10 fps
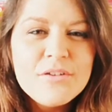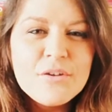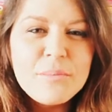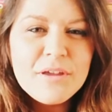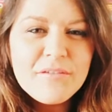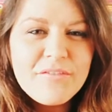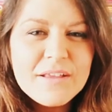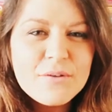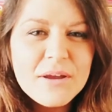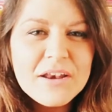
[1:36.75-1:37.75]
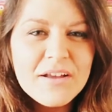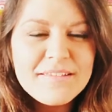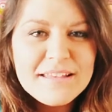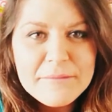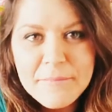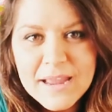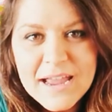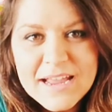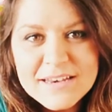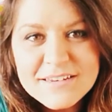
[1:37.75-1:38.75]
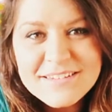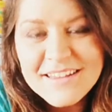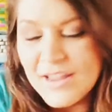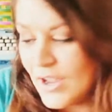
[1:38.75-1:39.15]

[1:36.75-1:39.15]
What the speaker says: So Bert fits quite nicely in my hand,